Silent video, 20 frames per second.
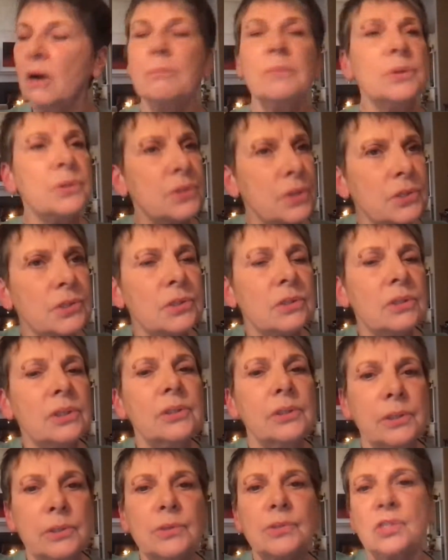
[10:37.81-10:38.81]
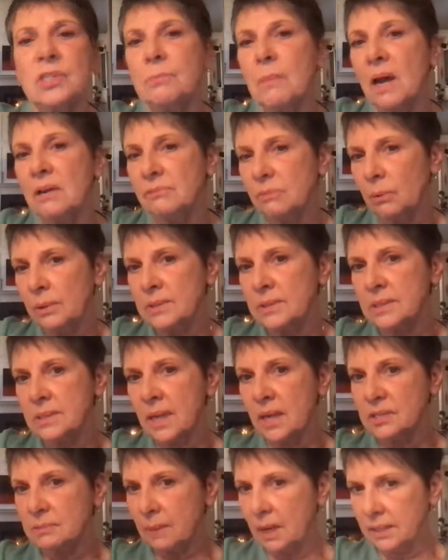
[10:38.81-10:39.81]
a musician who uses my voice
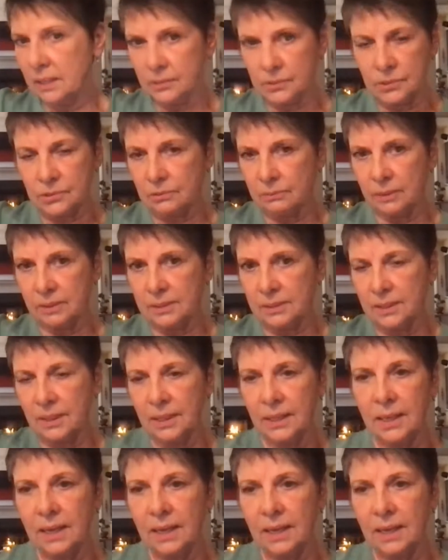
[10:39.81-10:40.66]
as my instrument.